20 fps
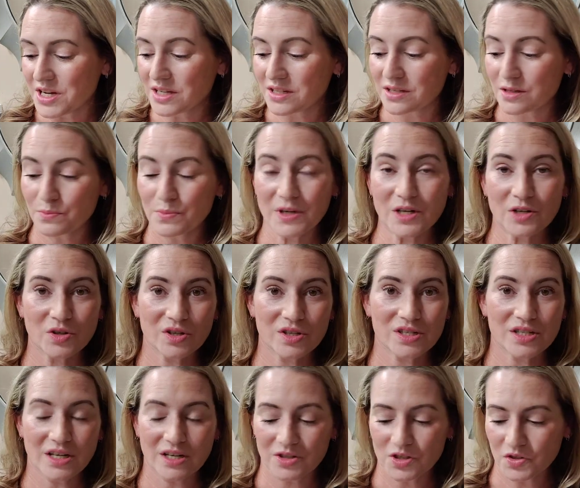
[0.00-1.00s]
Tinted Mineral
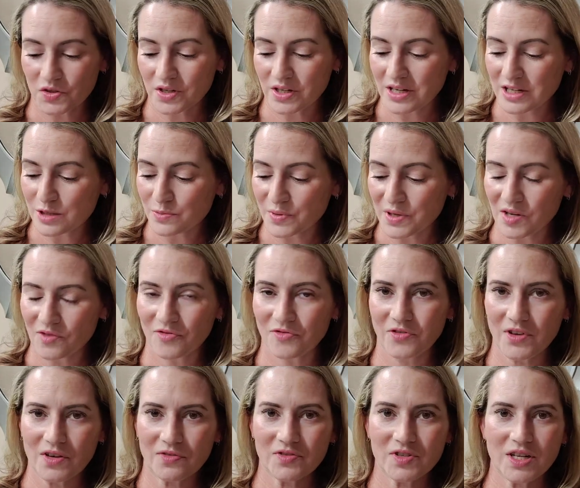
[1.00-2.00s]
Sunscreen SPF
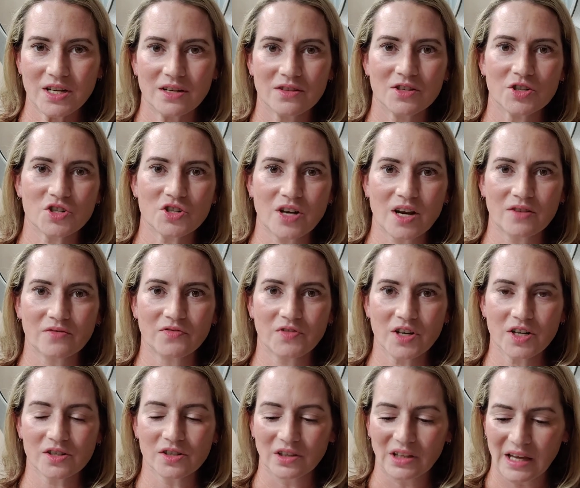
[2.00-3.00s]
50 in the shade
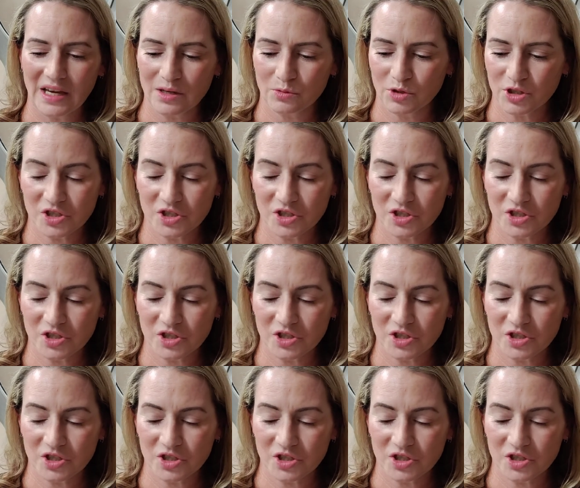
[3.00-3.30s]
Fair to Light,